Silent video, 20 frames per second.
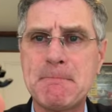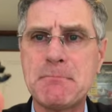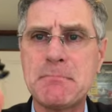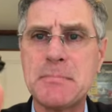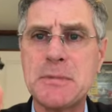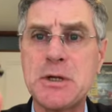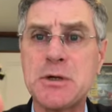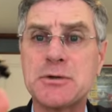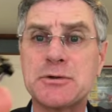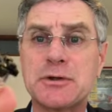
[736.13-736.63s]

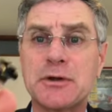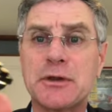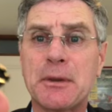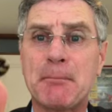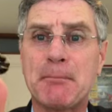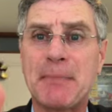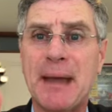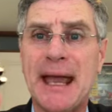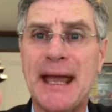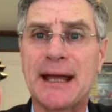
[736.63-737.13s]
used on the
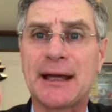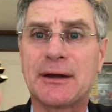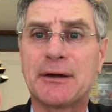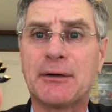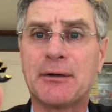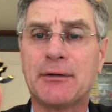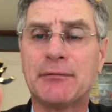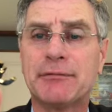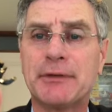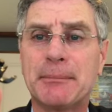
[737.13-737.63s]
back
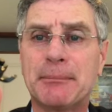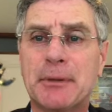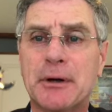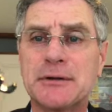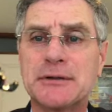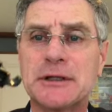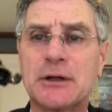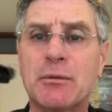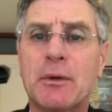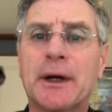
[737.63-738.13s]
of the
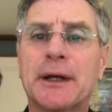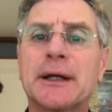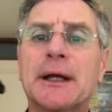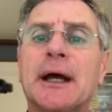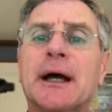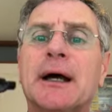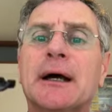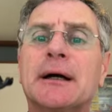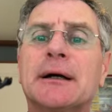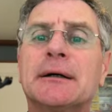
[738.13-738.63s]
Project One
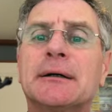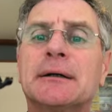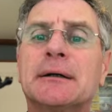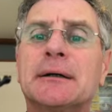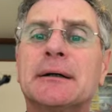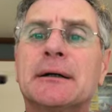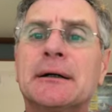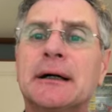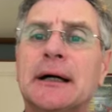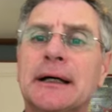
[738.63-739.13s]
car.
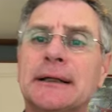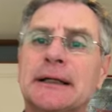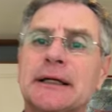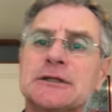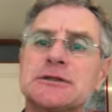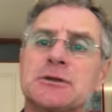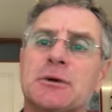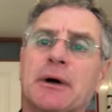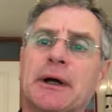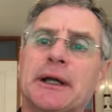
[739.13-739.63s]
And that's
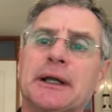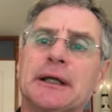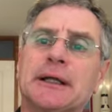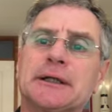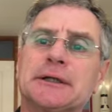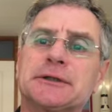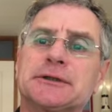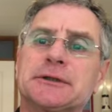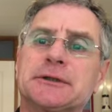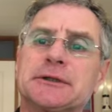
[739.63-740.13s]
quite an
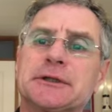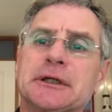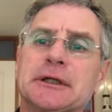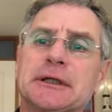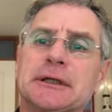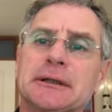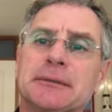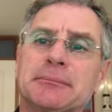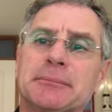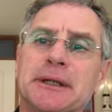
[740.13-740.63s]

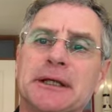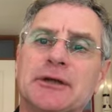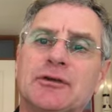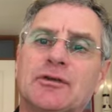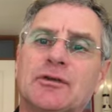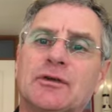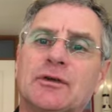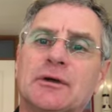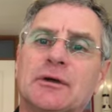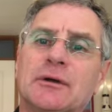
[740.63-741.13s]
interesting
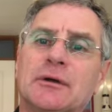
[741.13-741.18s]
piece.